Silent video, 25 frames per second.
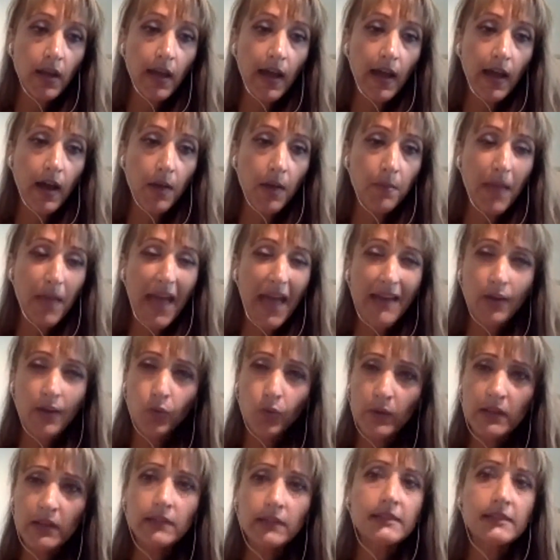and a
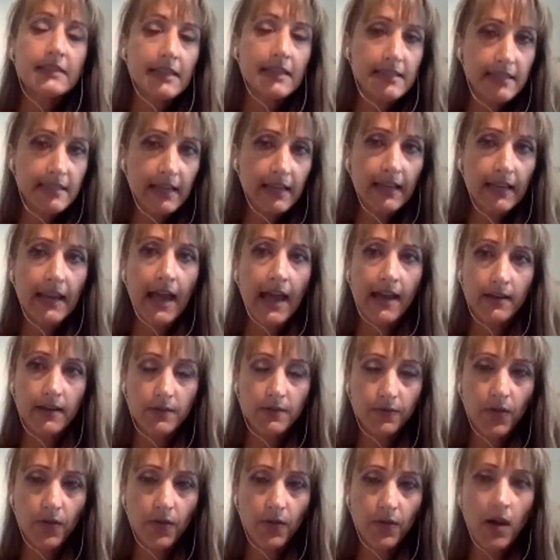real disconnect
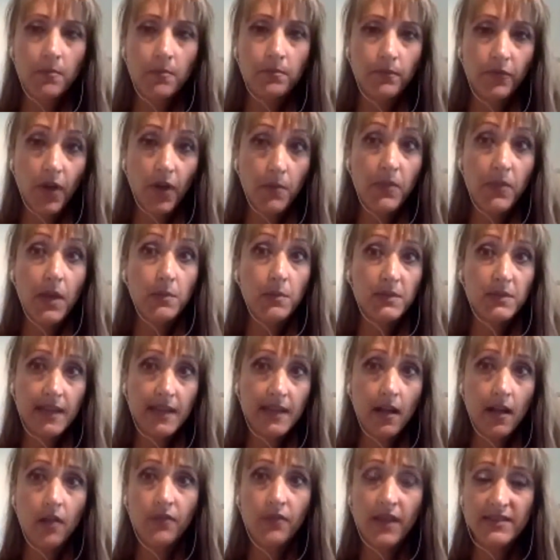from
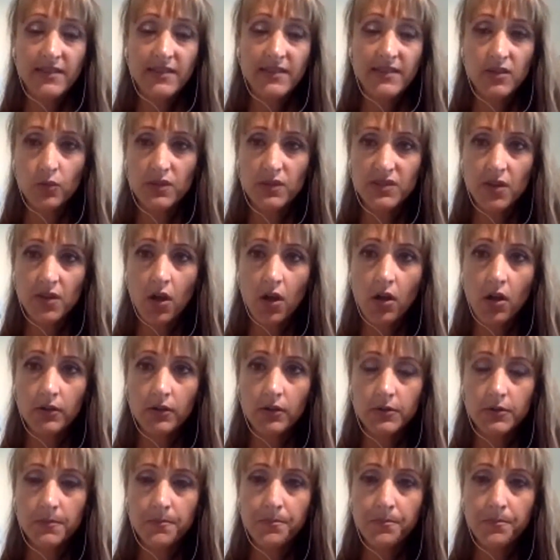themselves as a result.